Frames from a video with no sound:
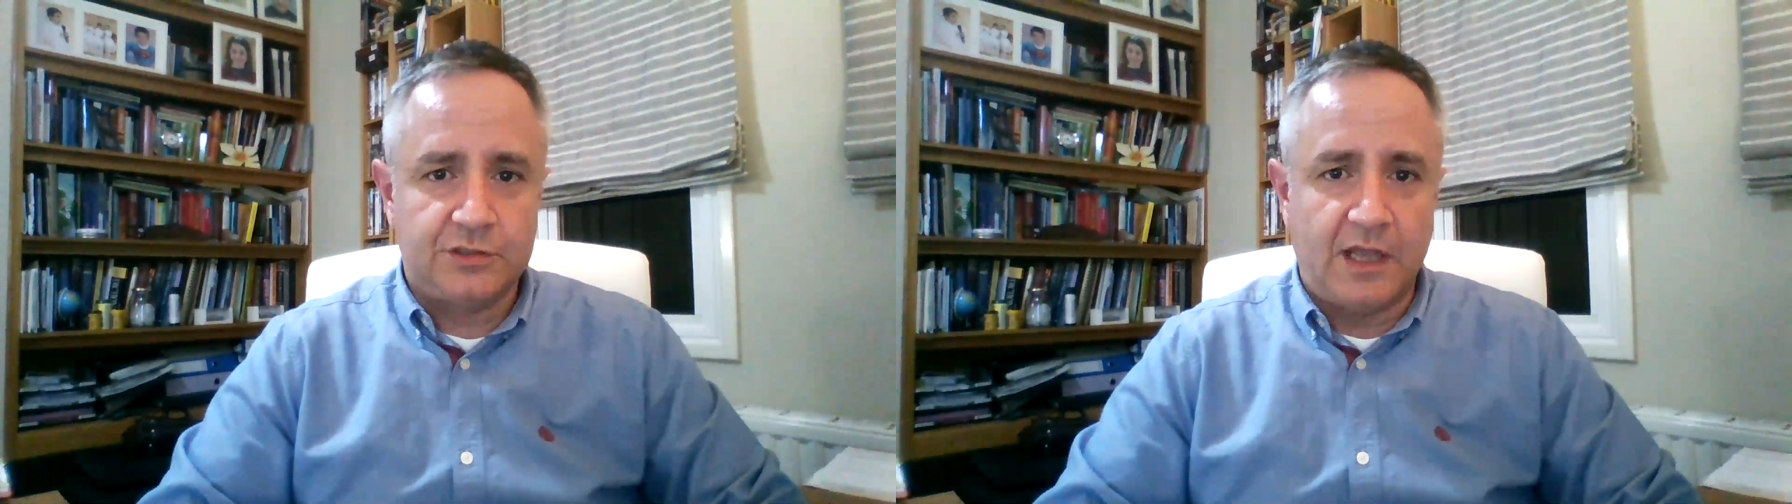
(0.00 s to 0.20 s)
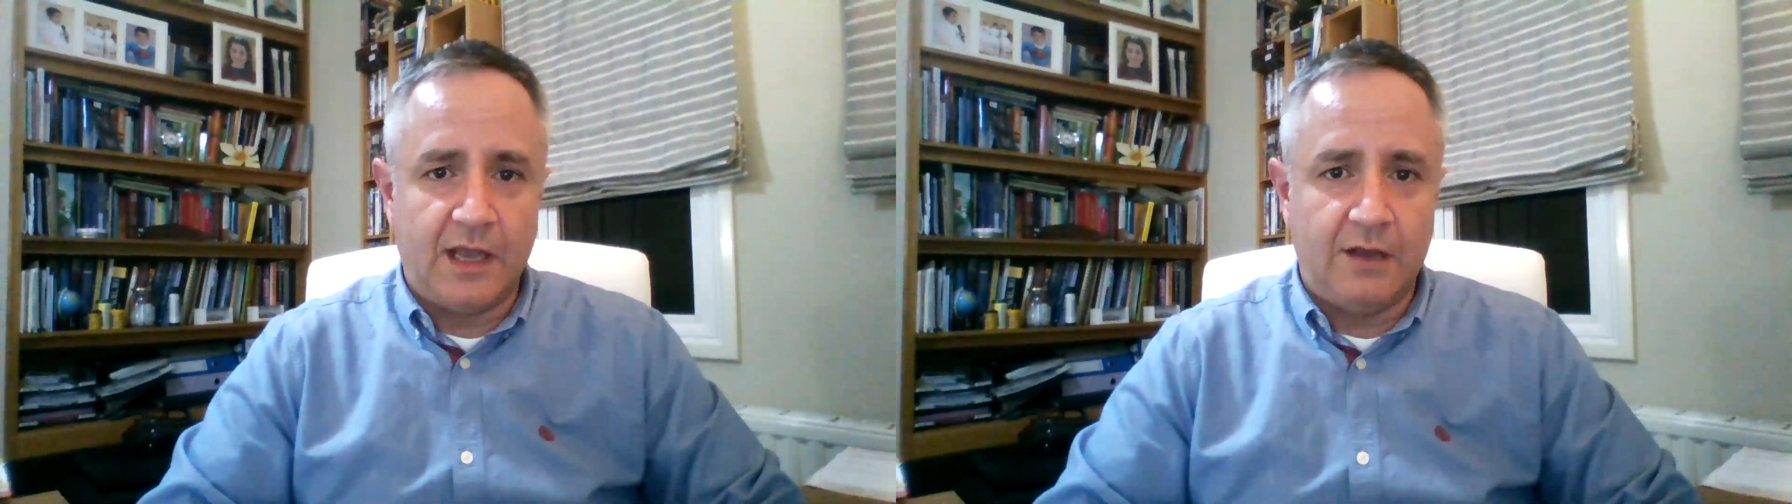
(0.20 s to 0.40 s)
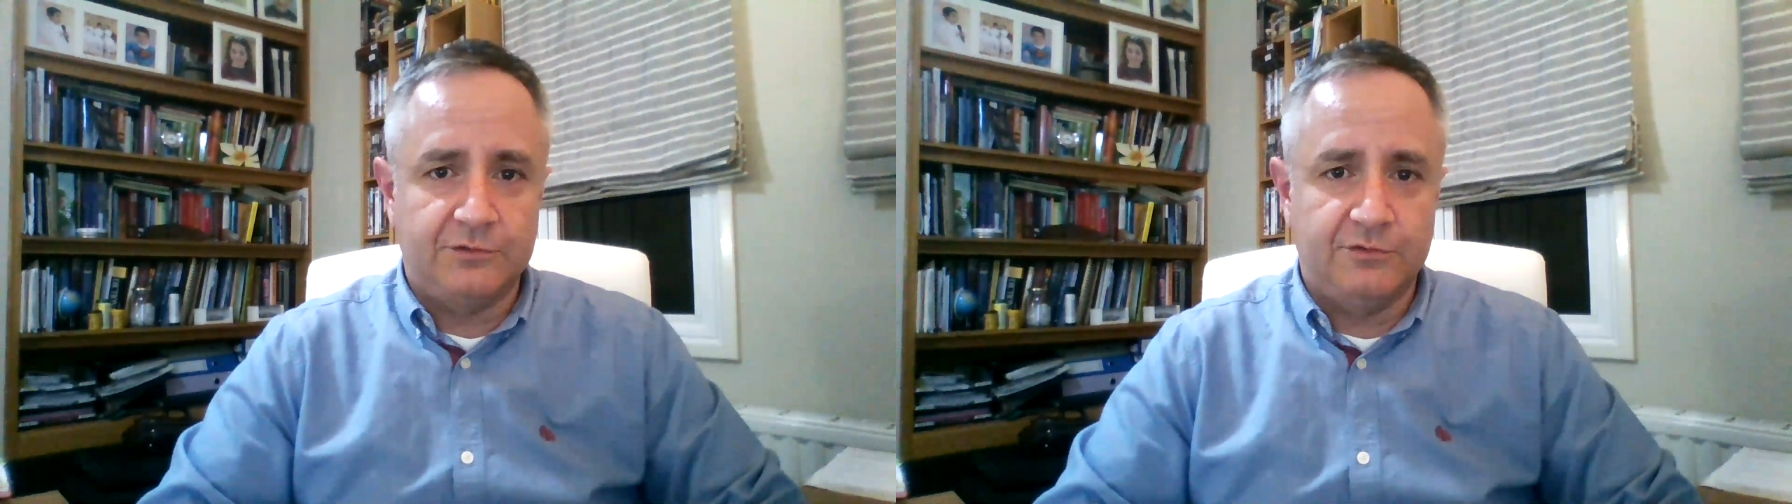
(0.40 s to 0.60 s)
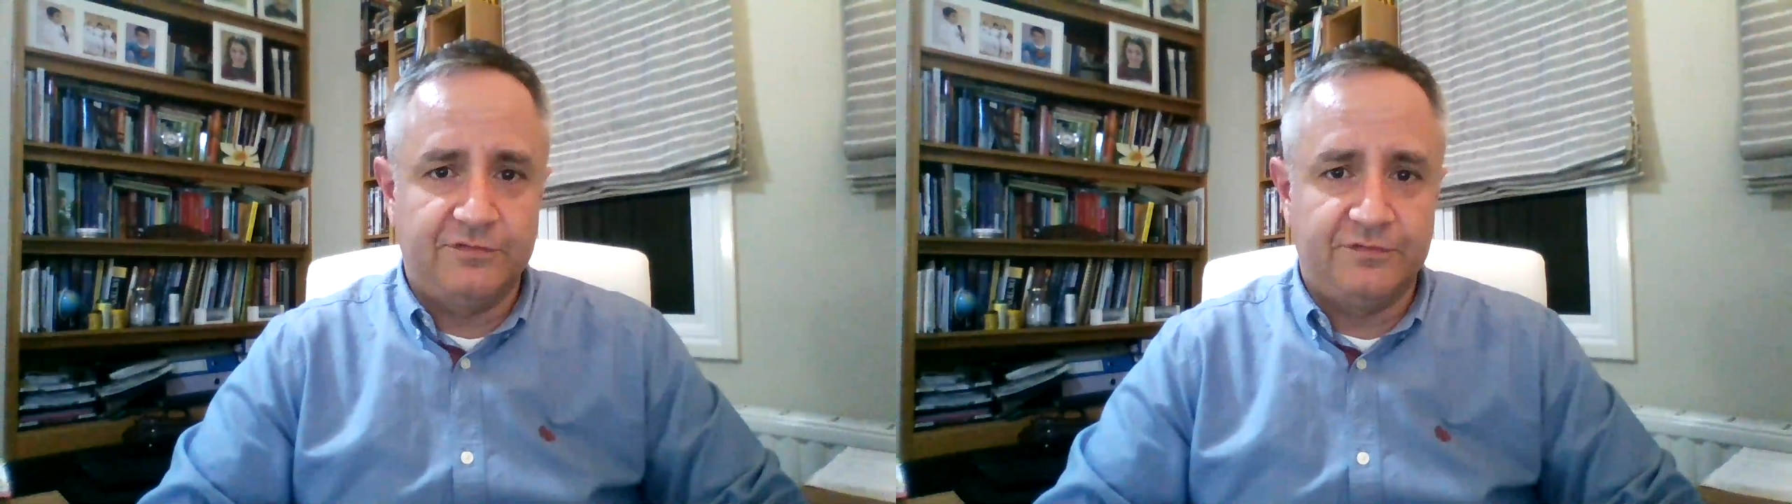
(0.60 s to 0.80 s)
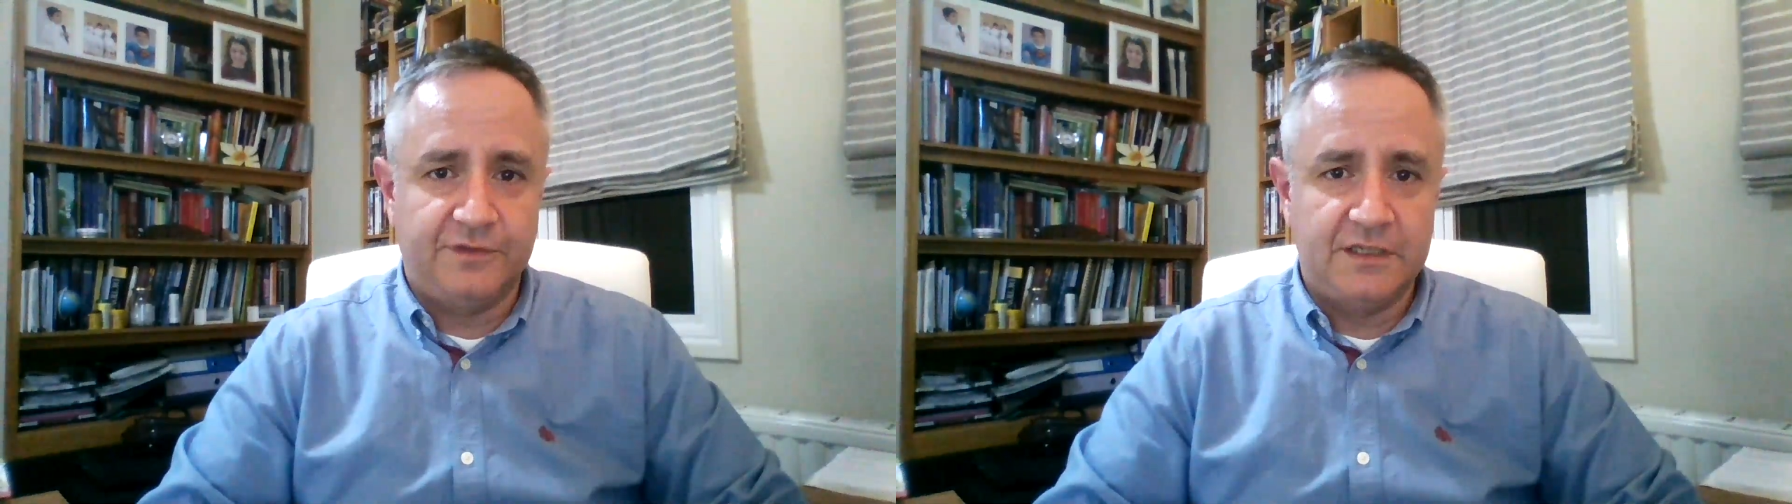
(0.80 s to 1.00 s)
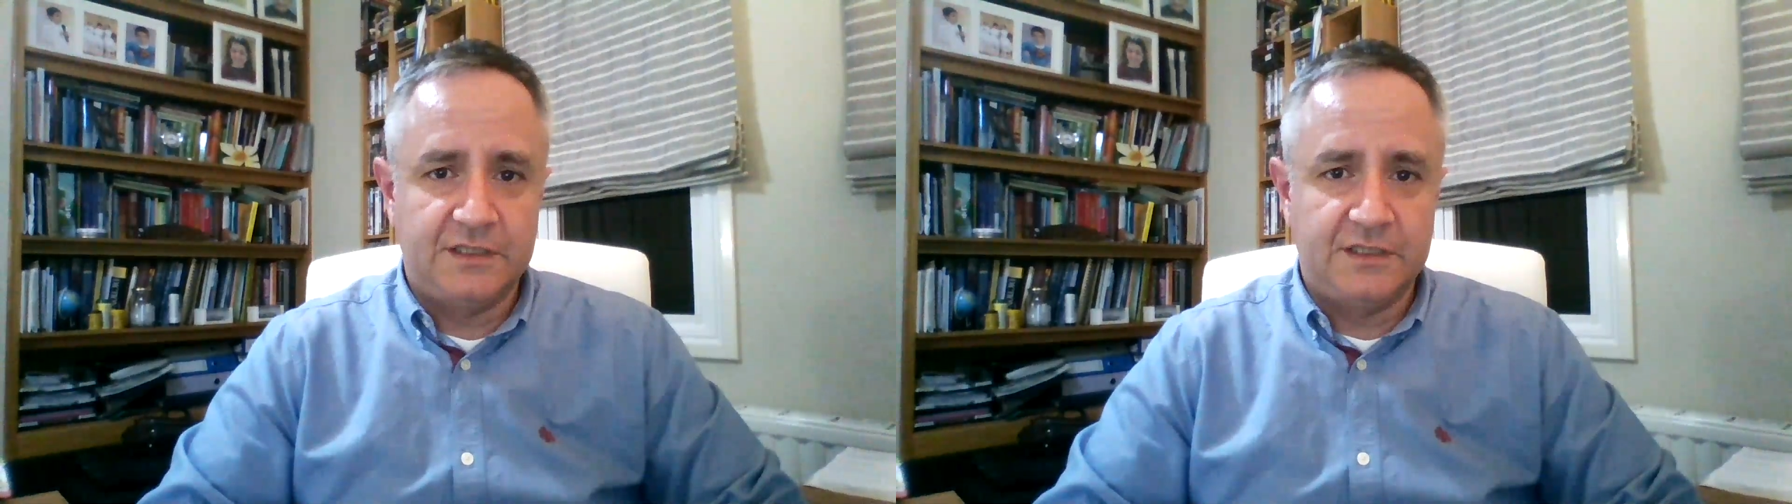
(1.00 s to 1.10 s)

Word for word: out of this